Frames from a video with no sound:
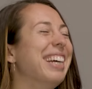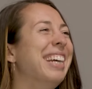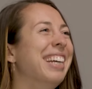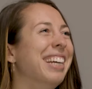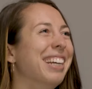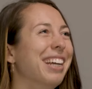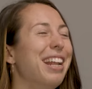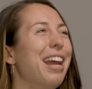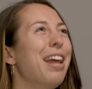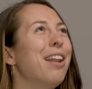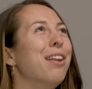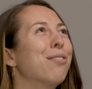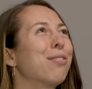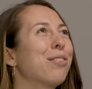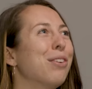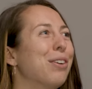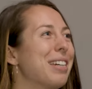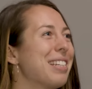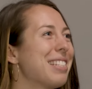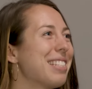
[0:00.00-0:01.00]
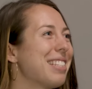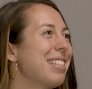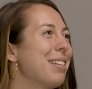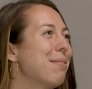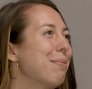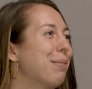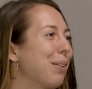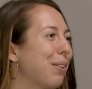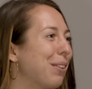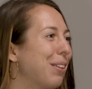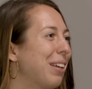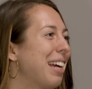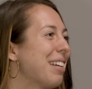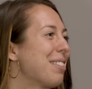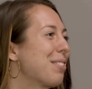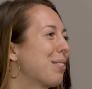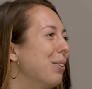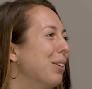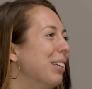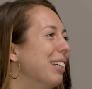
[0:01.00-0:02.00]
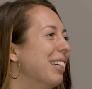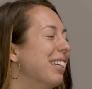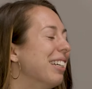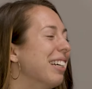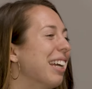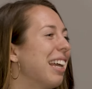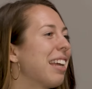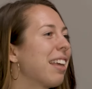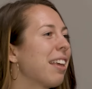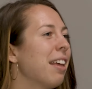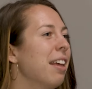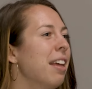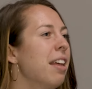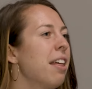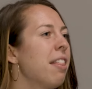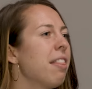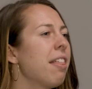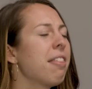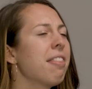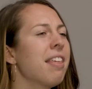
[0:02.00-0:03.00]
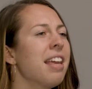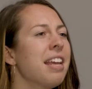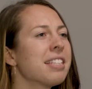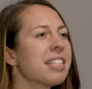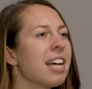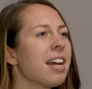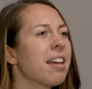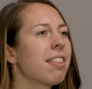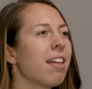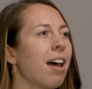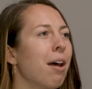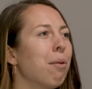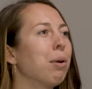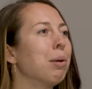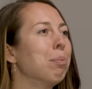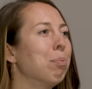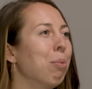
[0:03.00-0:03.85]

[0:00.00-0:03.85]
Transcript: and of course, typical high schooler, they're like, the things I thought were